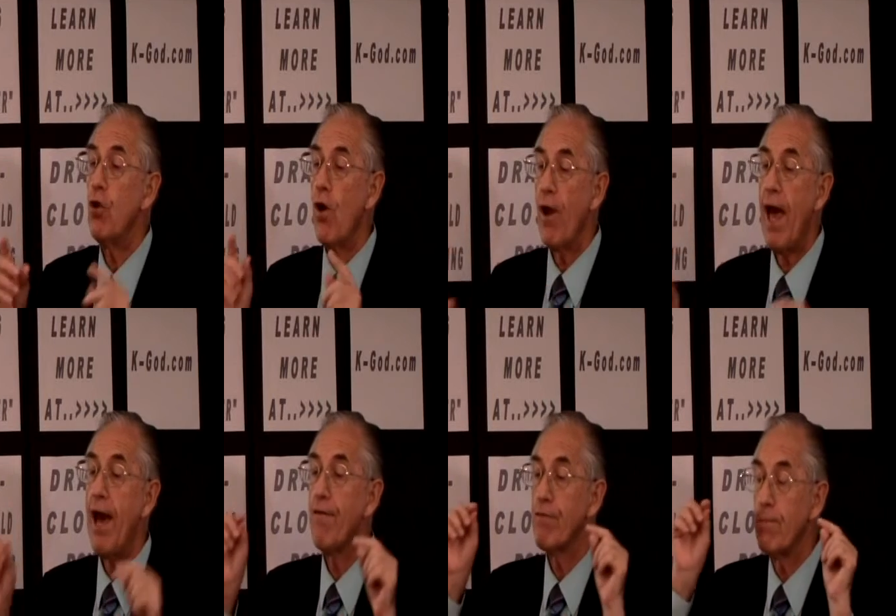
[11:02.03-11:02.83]
you don't
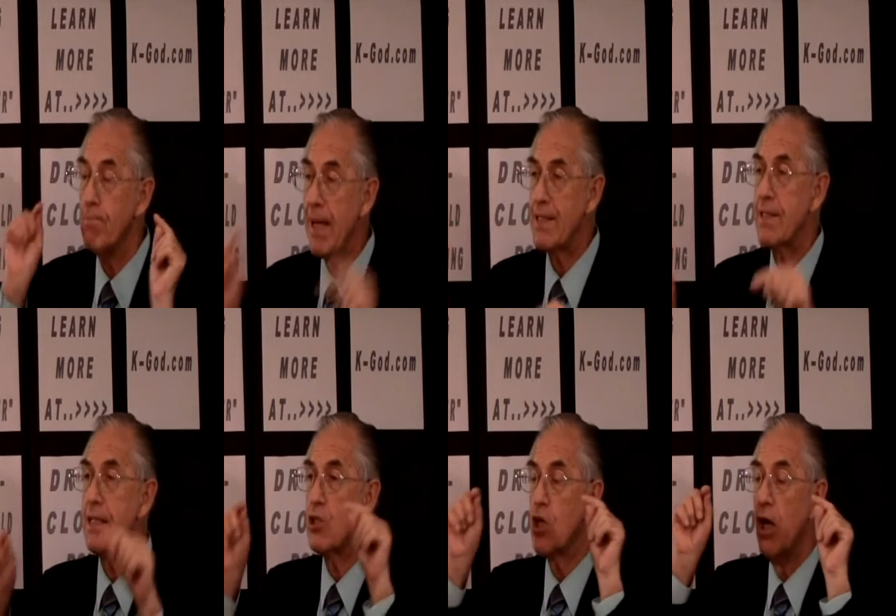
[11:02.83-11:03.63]
have the
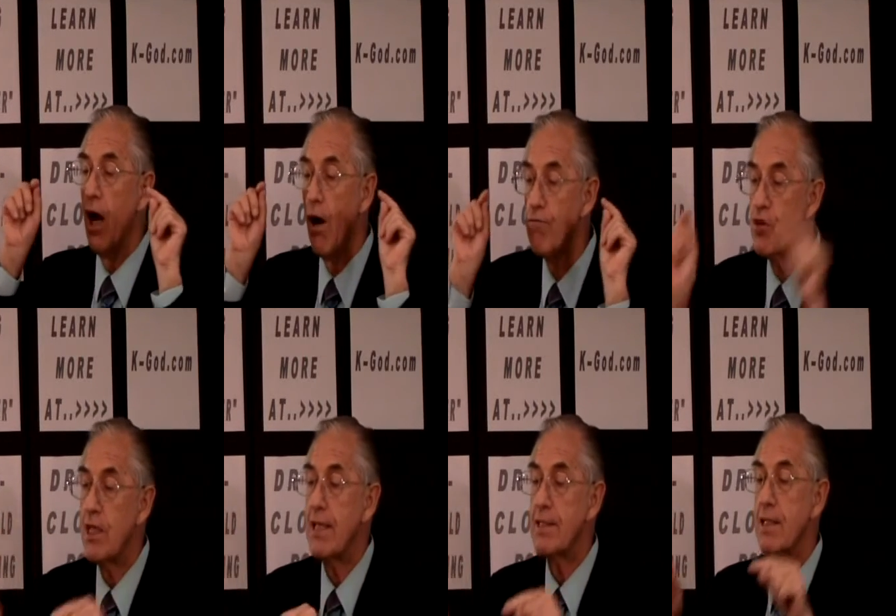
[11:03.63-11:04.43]
message of
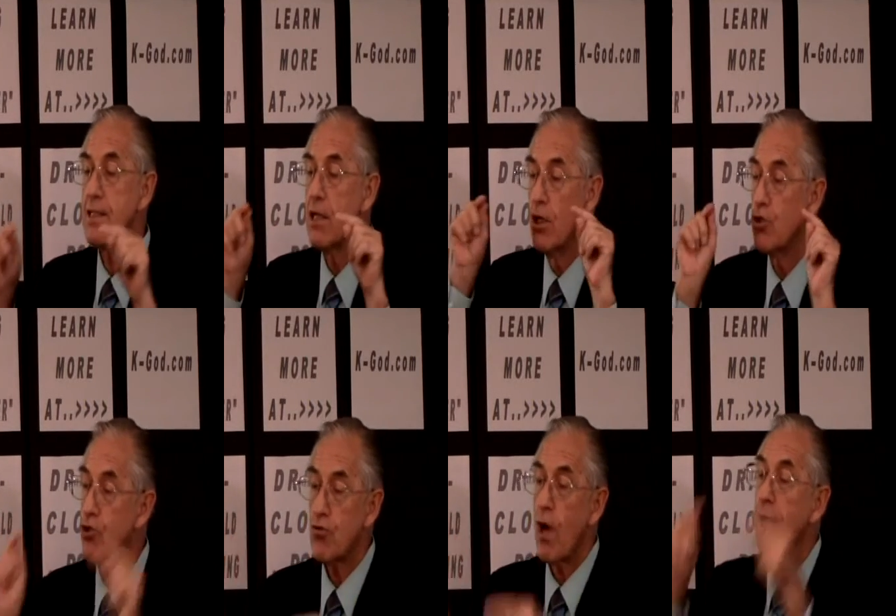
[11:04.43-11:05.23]
Jesus
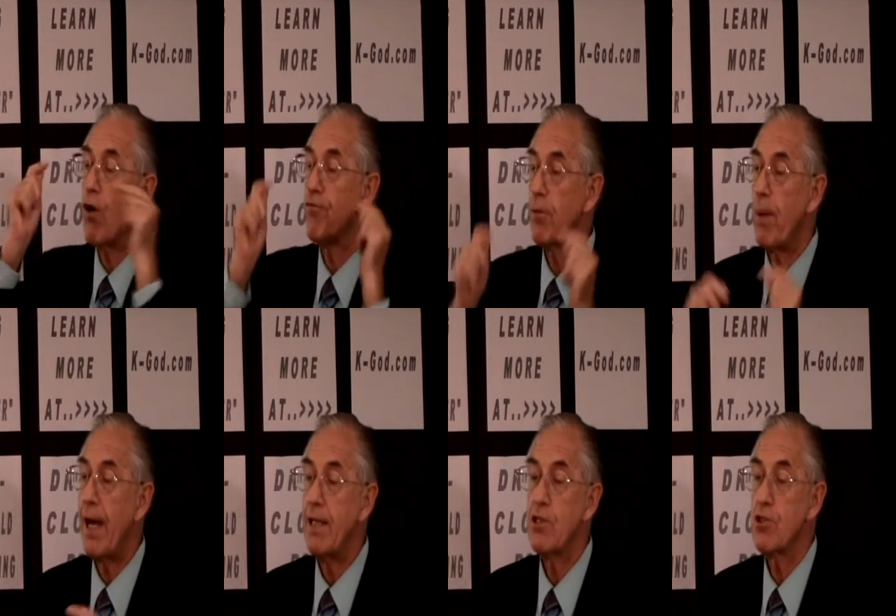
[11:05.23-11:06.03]
straight off the
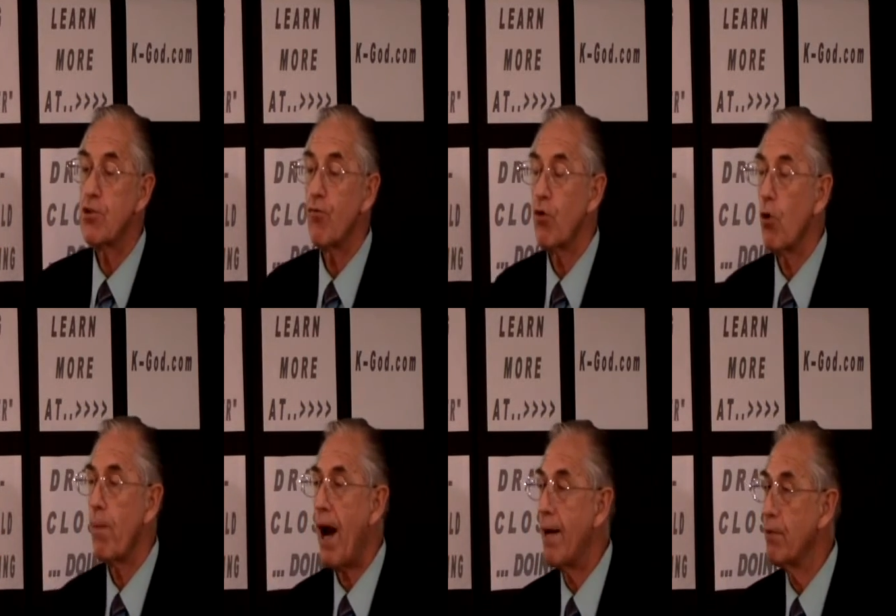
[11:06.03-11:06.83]
pages of your
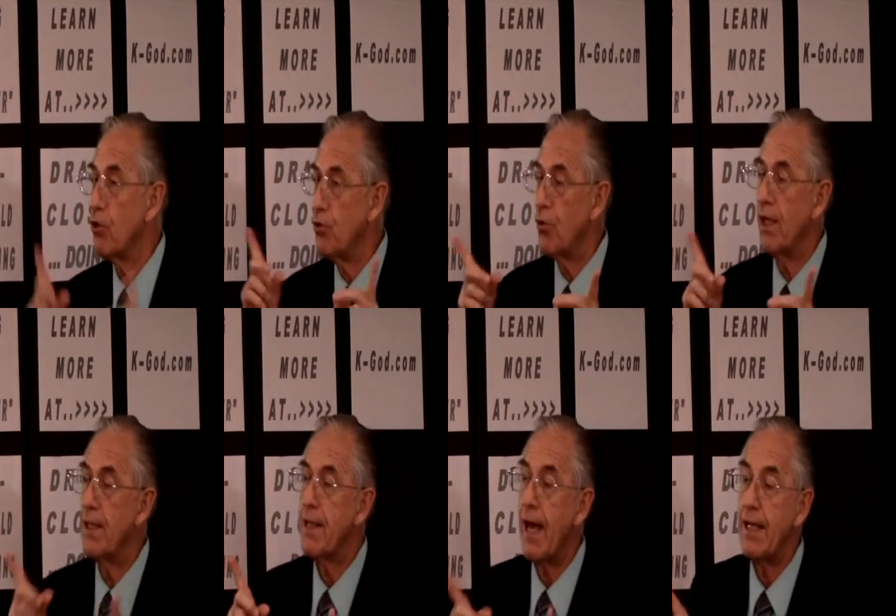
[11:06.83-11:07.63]
Bible, you're
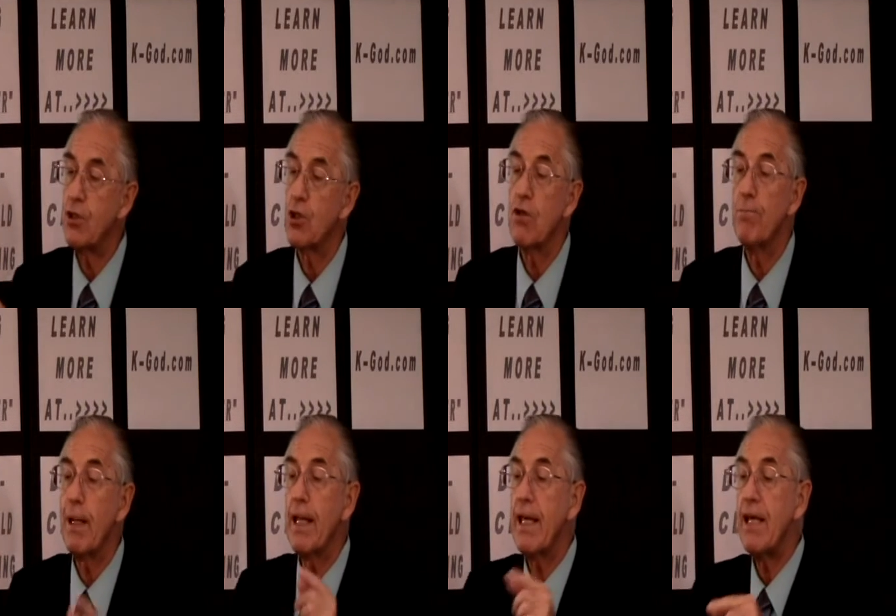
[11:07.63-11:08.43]
in danger of
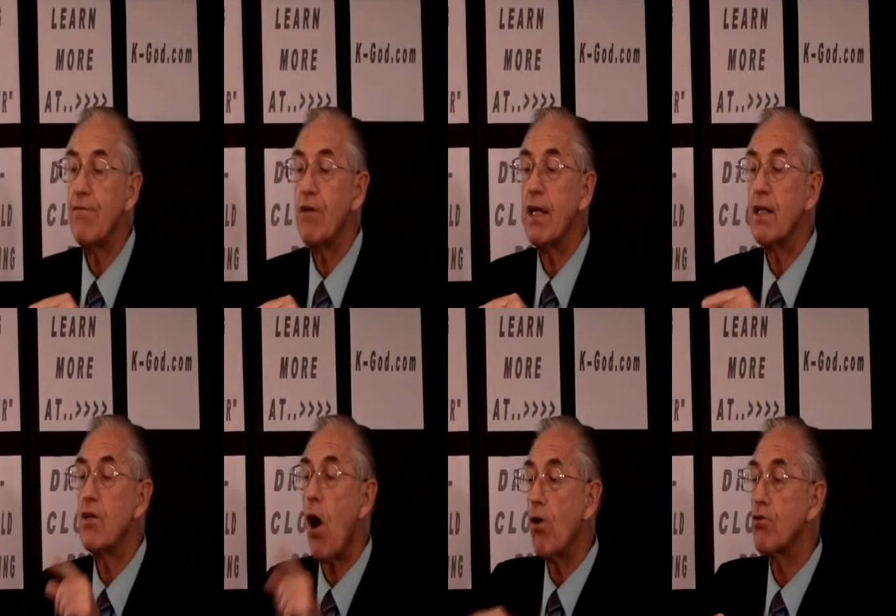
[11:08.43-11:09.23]
believing
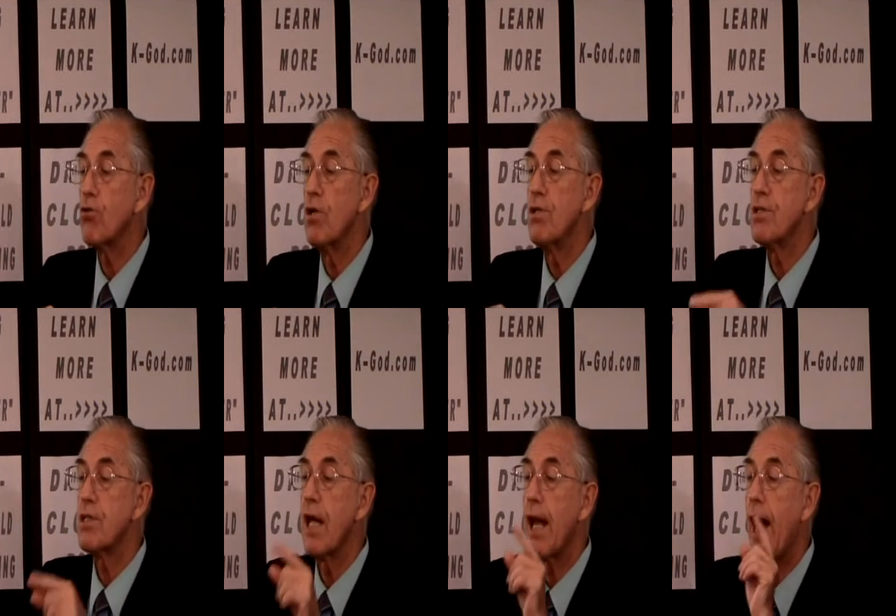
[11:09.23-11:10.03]

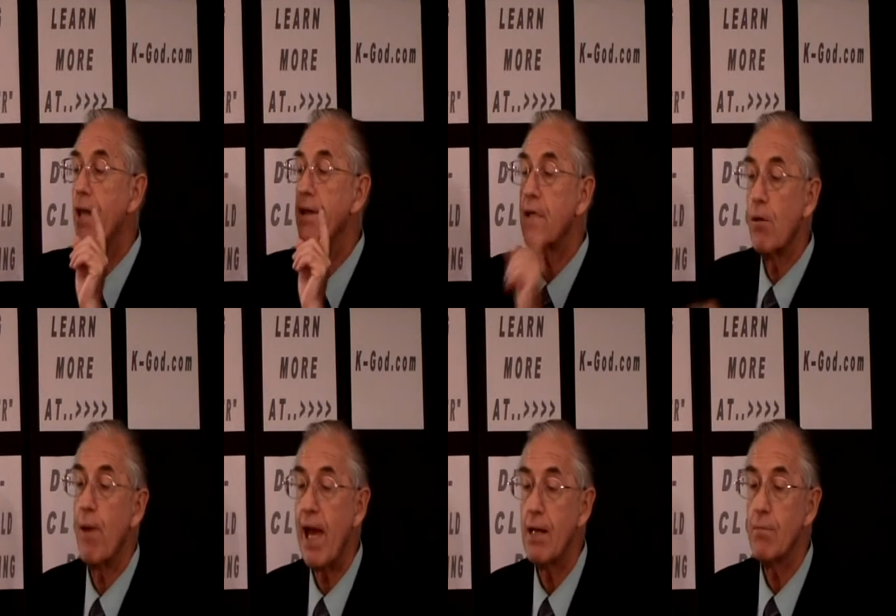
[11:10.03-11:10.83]
doctrines that are the
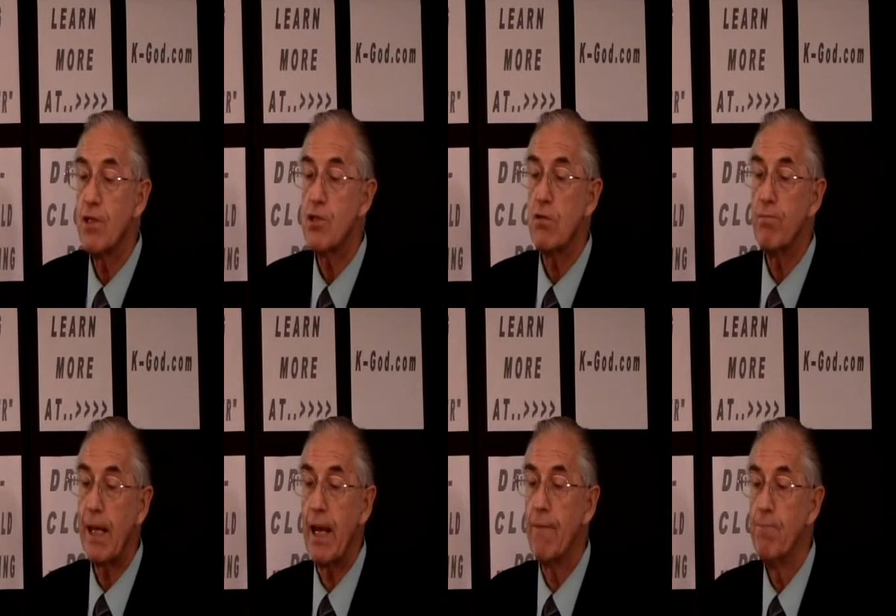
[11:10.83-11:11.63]
commandments of
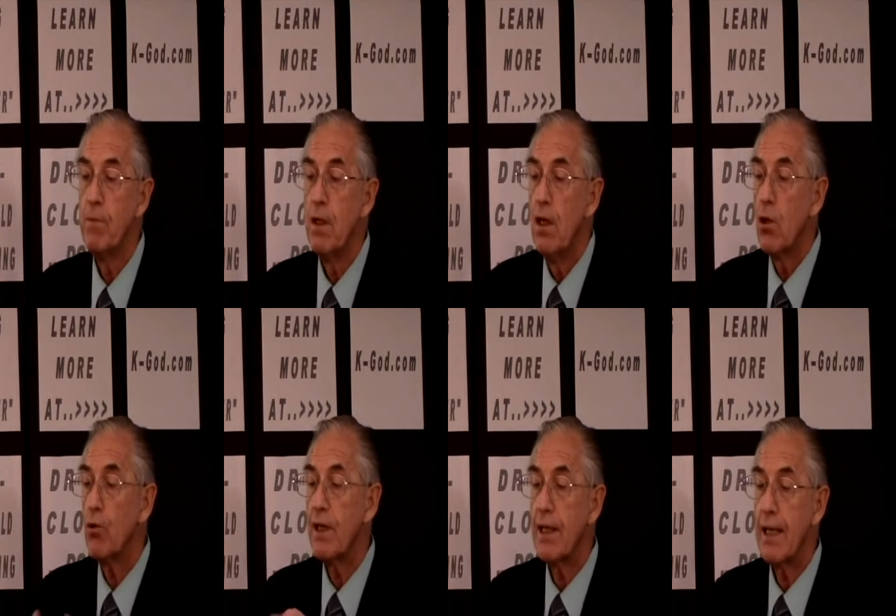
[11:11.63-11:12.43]
men.
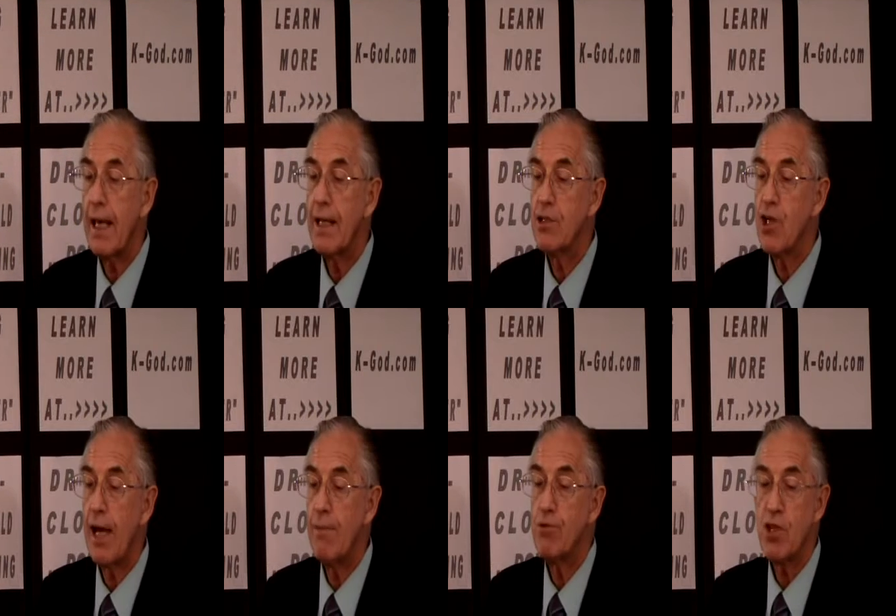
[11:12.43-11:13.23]
Looking again at
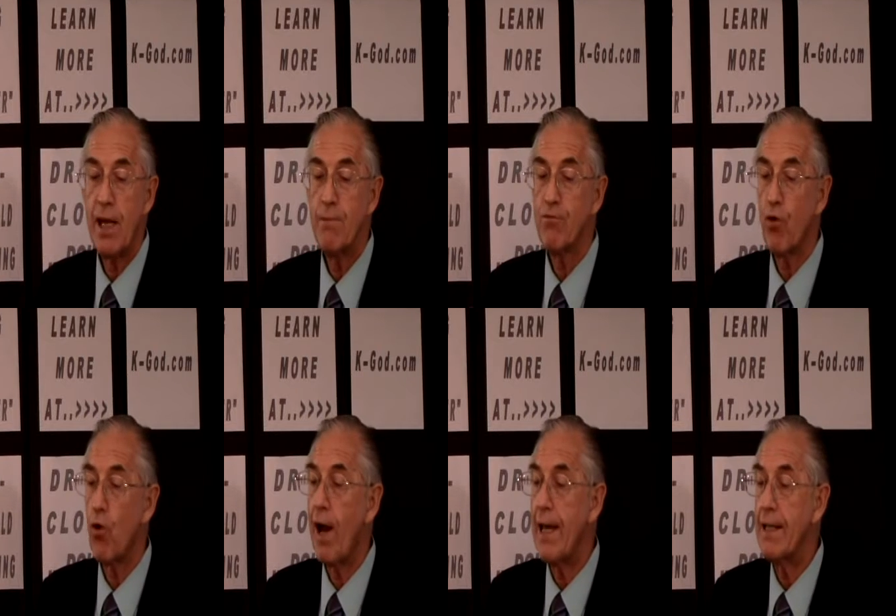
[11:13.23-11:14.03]
James, James
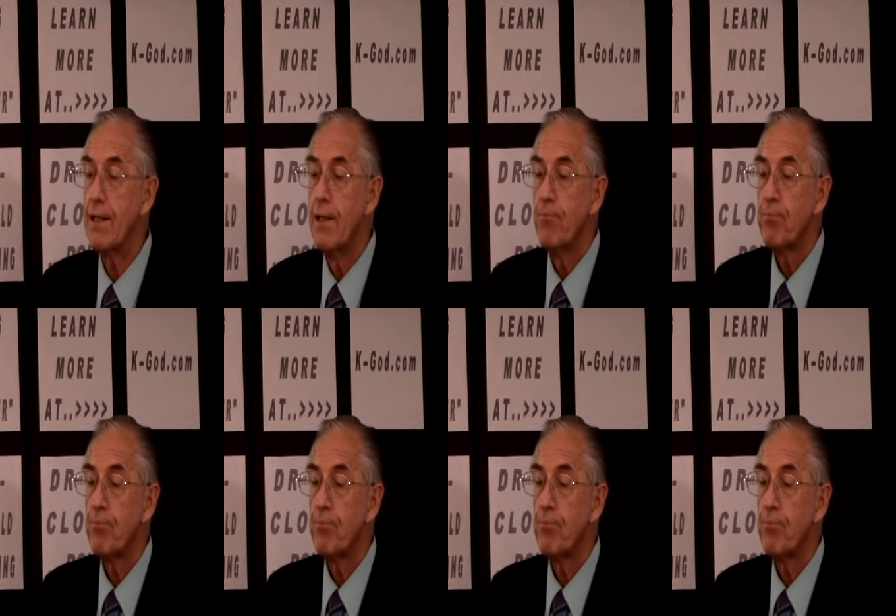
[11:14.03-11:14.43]
4 8,